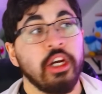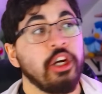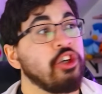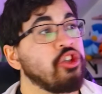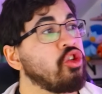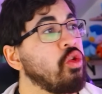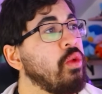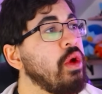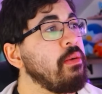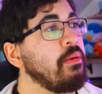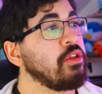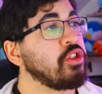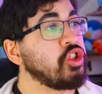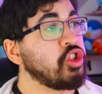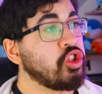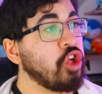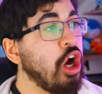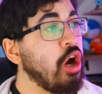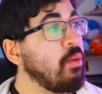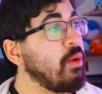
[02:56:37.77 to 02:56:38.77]
so we will
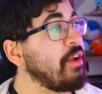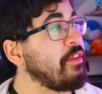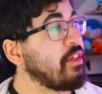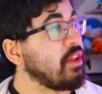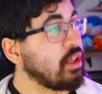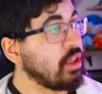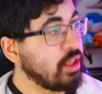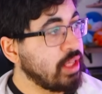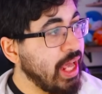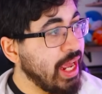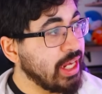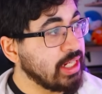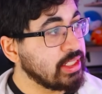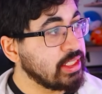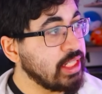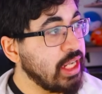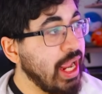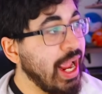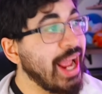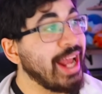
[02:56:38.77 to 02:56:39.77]
start with
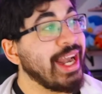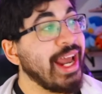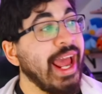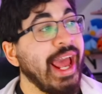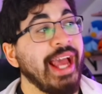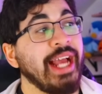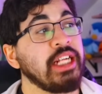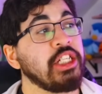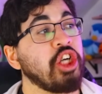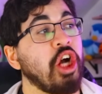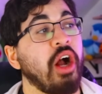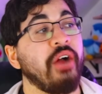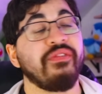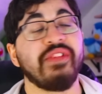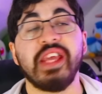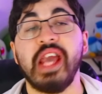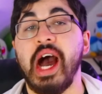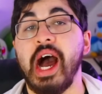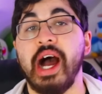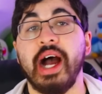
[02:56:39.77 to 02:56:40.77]
less and end on
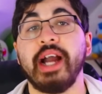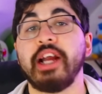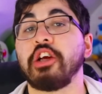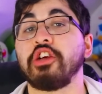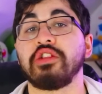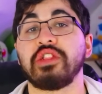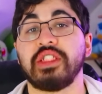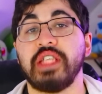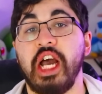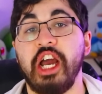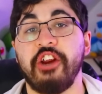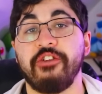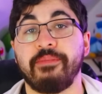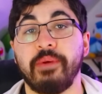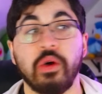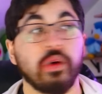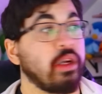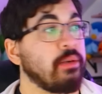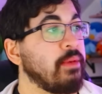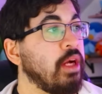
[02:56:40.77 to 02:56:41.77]
the higher side of
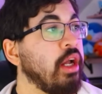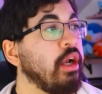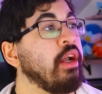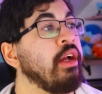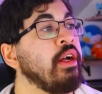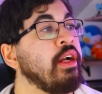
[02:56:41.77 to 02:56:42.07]
Pokemon,